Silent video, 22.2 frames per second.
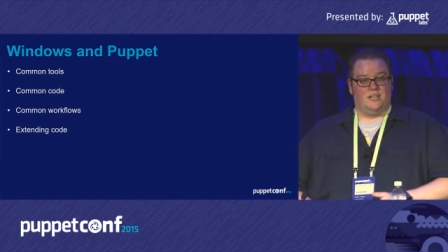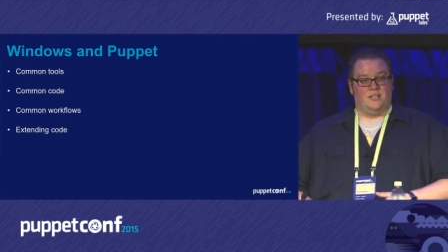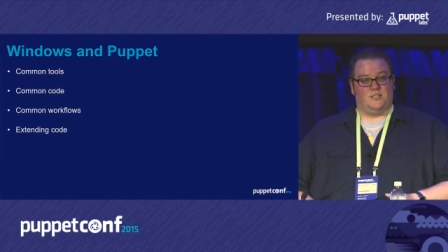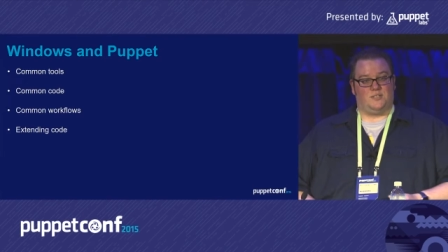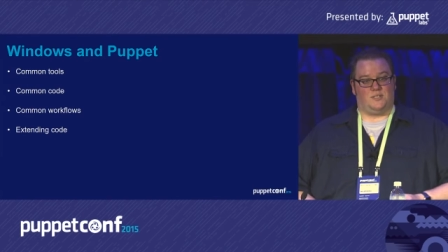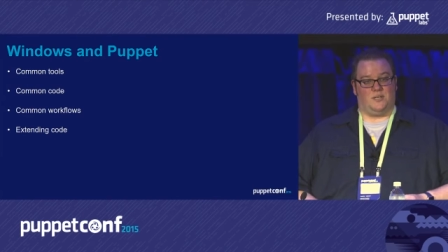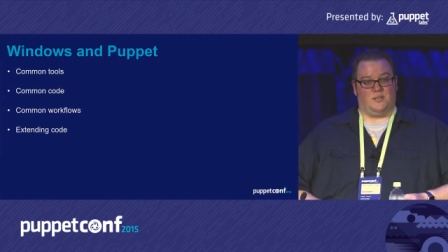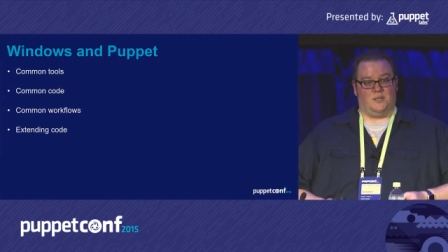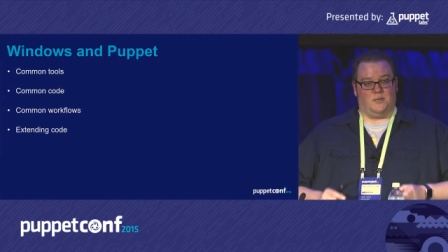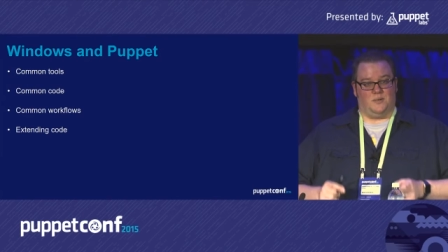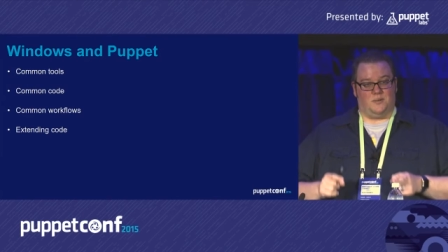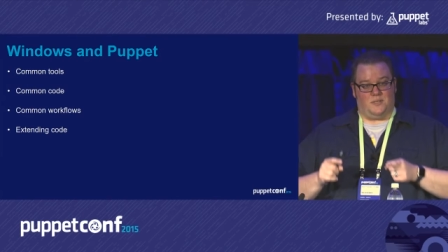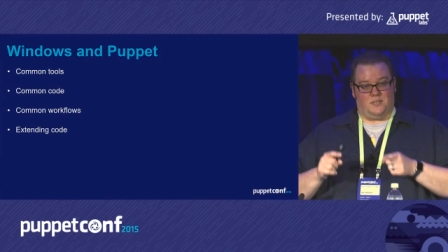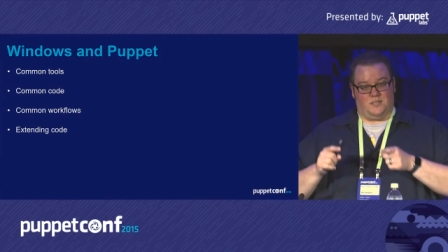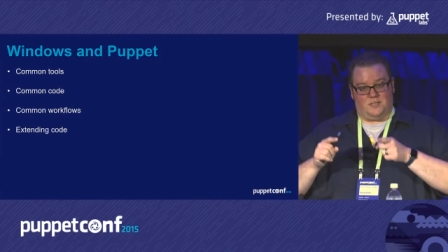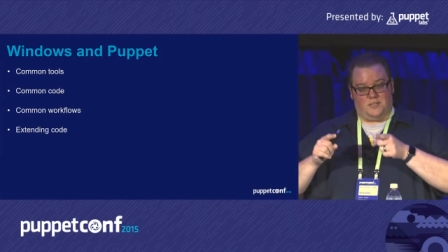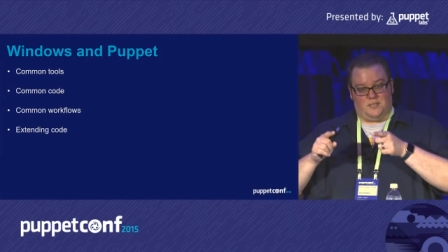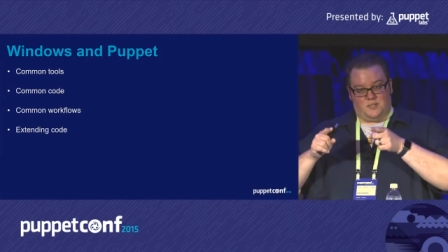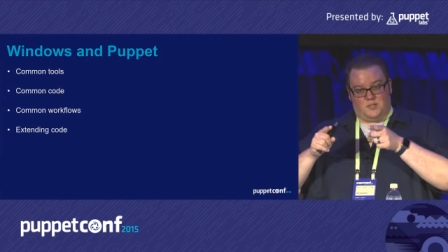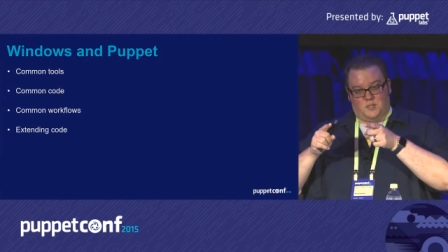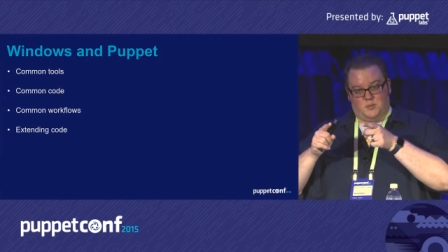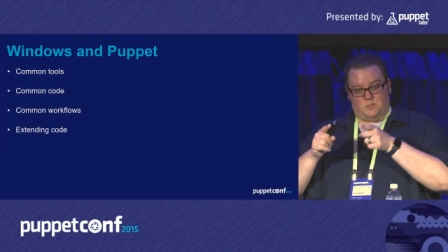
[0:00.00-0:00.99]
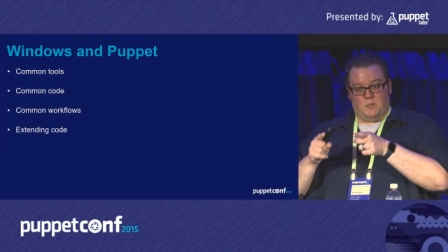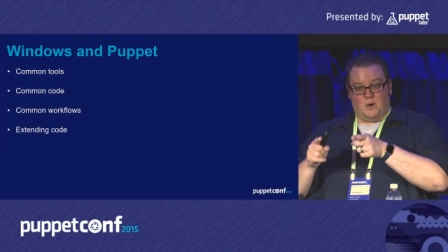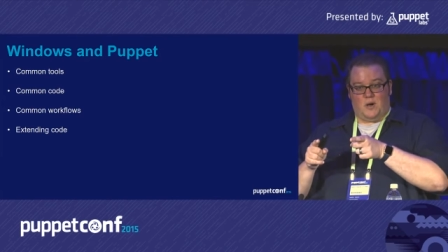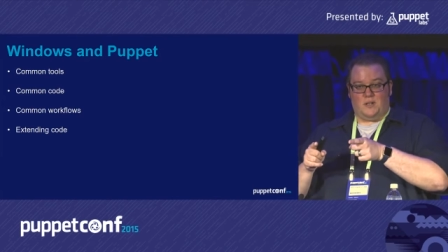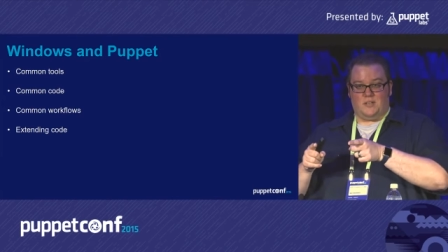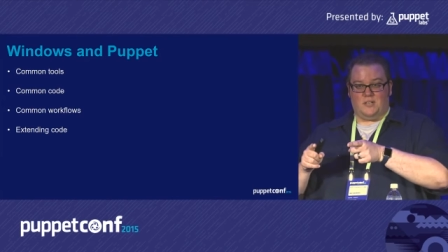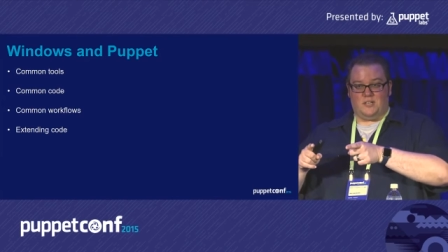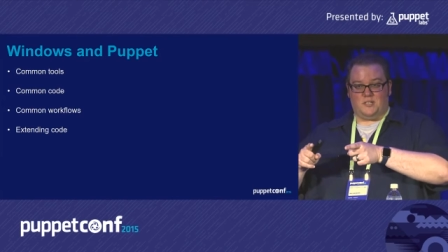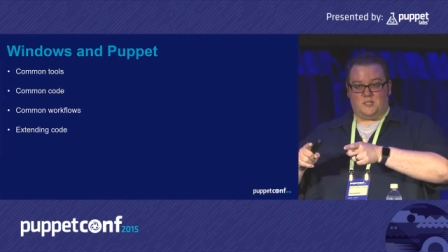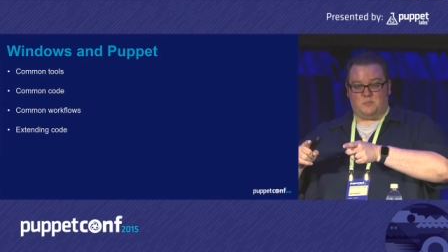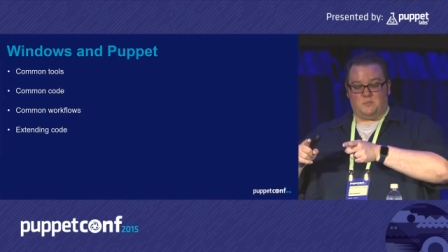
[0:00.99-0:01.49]
So the, the
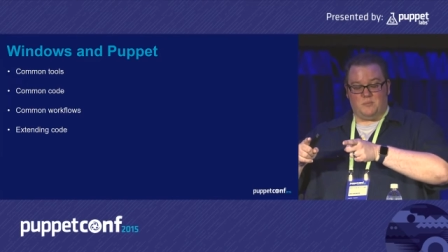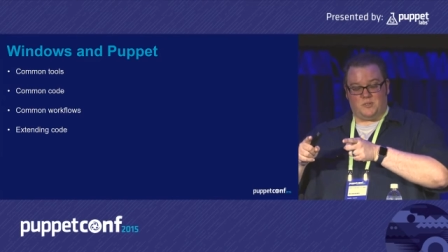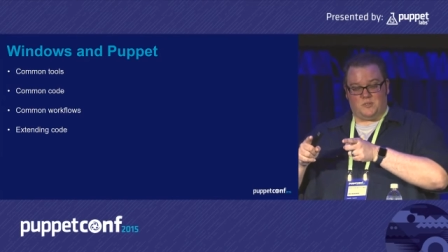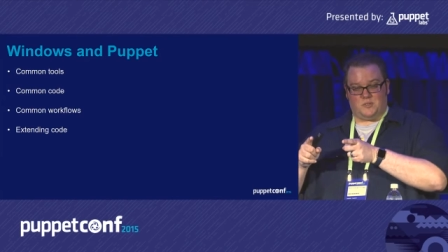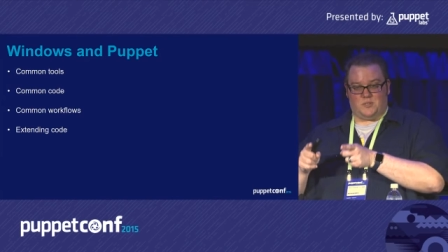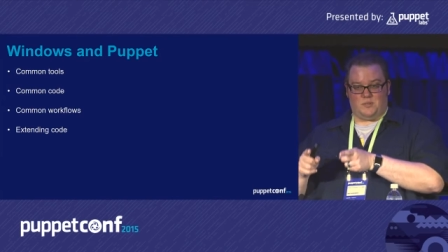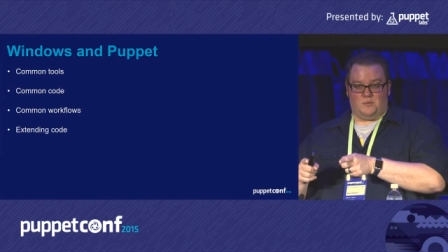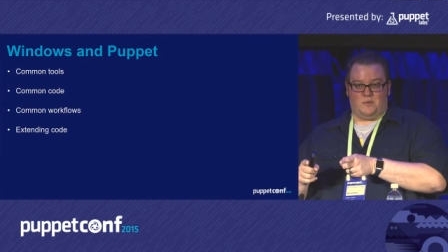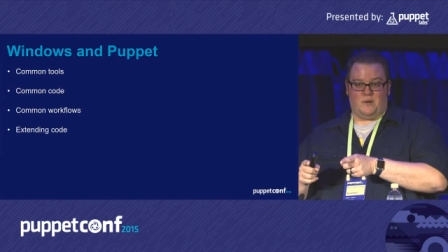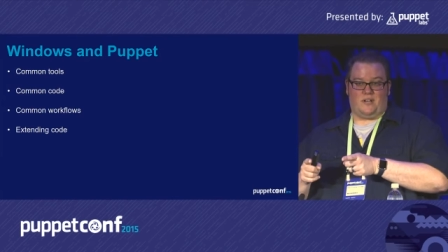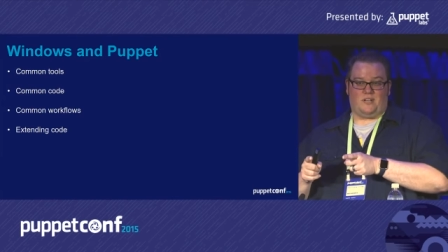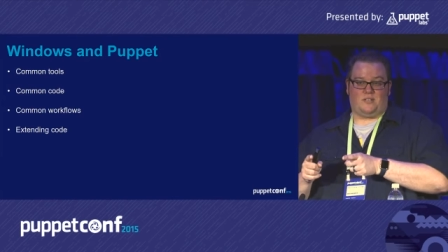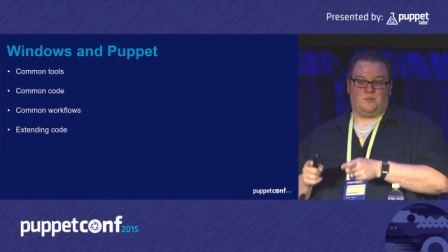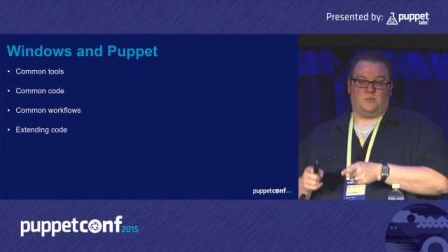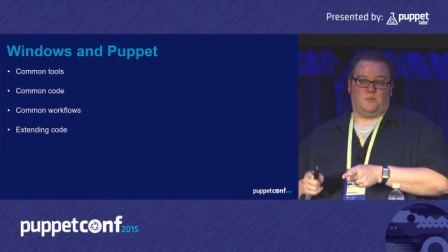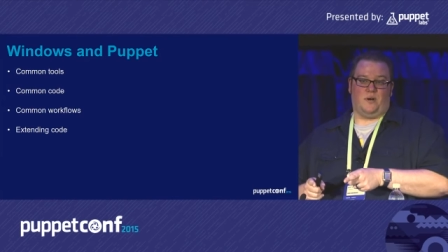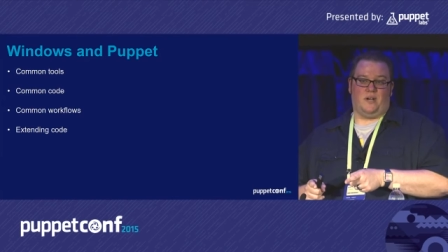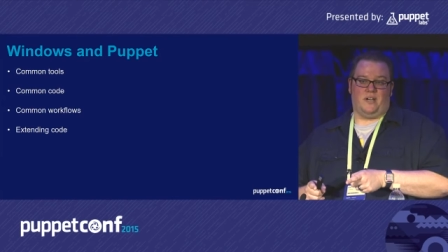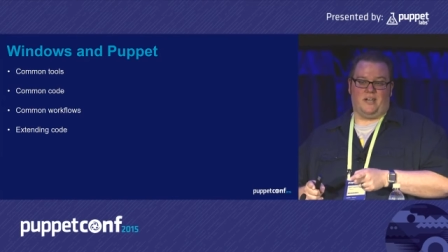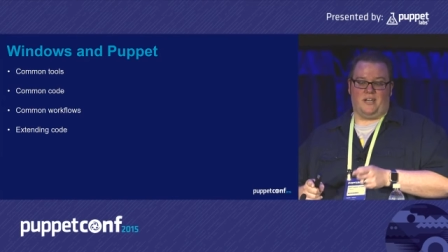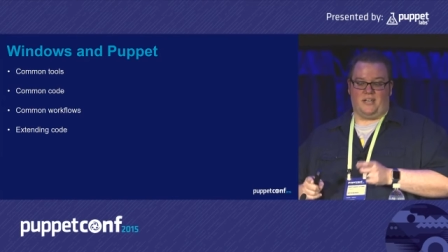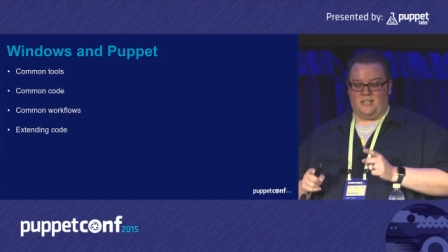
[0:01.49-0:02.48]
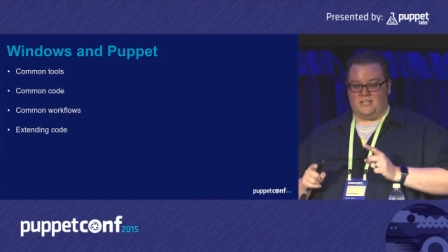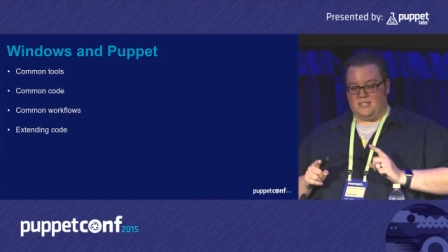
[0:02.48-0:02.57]
smallest, most direct way